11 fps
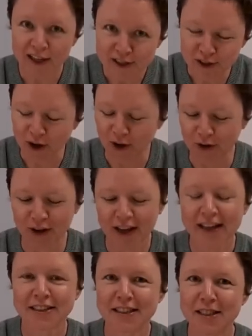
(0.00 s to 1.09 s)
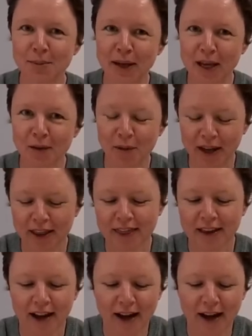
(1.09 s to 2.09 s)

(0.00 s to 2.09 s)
So just to begin with,